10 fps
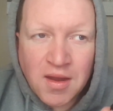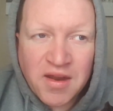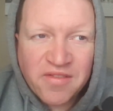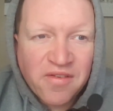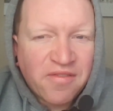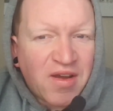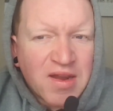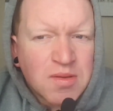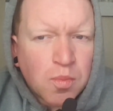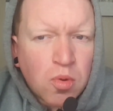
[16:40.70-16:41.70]
And if a
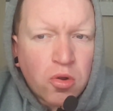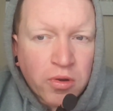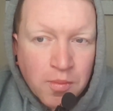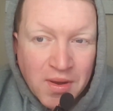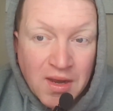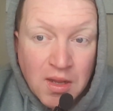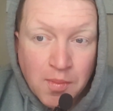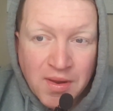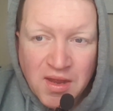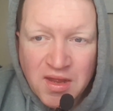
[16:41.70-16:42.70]
fight's boring me a
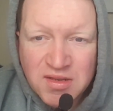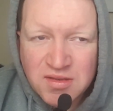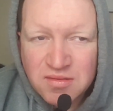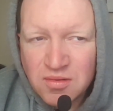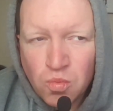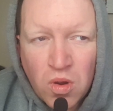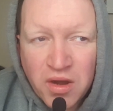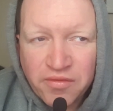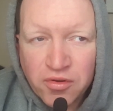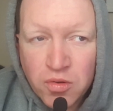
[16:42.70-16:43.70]
little bit, I
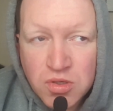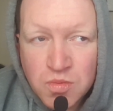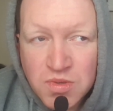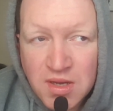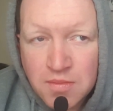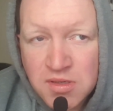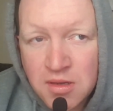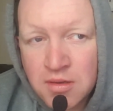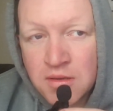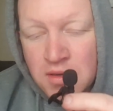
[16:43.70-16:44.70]
whine through it sometimes.